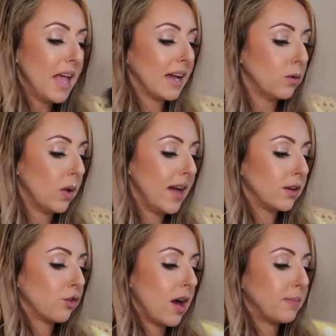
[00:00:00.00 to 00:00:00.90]
black and
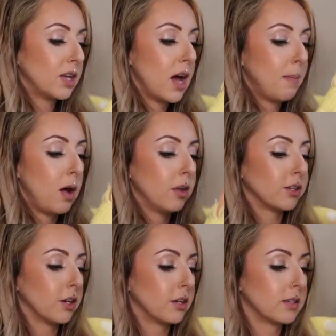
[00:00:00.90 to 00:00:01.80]
white crop top
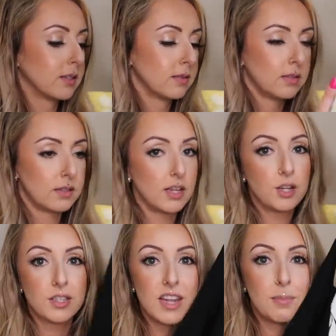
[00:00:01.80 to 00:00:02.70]
halters,
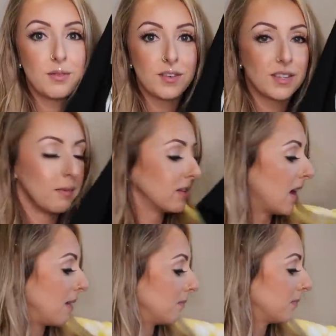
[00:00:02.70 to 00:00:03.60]
such a staple for
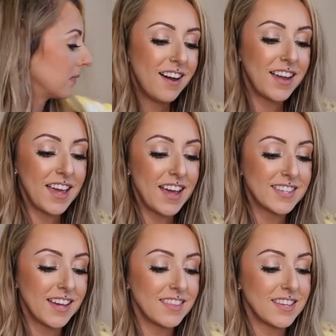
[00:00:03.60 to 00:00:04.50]
summertime. Okay, I
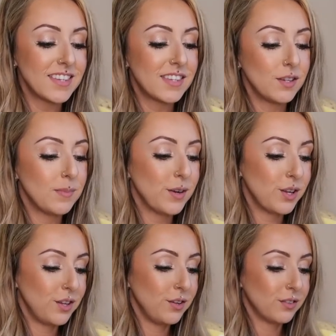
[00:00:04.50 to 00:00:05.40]
saw this super
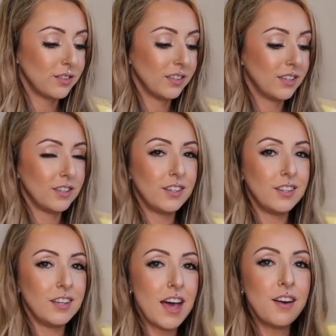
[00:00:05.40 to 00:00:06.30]
cute
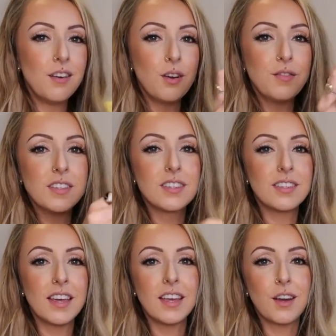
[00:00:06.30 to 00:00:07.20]
little, I don't know if this is
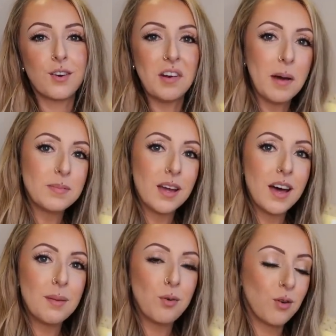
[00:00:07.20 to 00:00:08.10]
like a crop
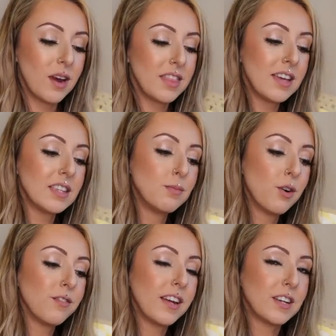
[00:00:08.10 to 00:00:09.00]
top or I think it's
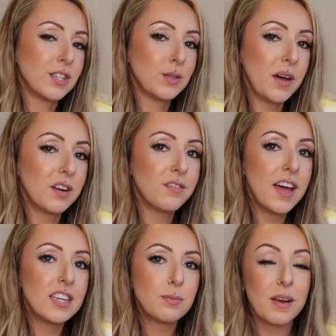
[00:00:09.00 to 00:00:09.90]
more of like a sweater
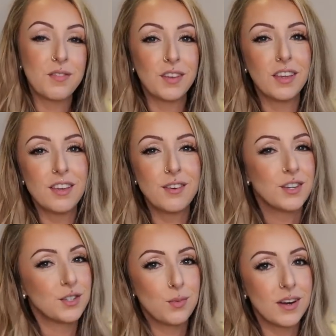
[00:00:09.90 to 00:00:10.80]
vest, but I feel like you
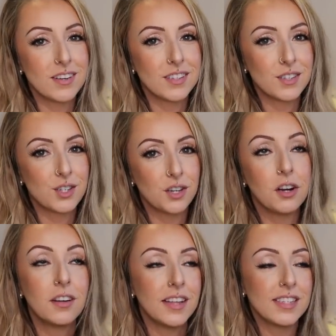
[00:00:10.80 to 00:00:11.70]
could just wear it as a
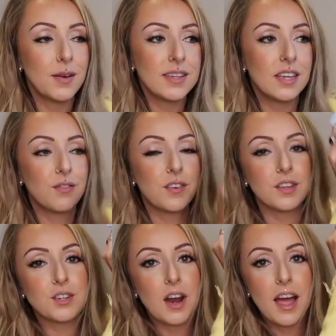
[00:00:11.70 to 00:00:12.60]
shirt. That's how I did for
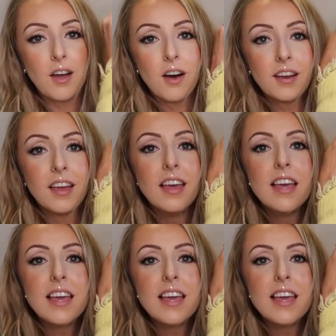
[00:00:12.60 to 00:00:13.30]
the try on.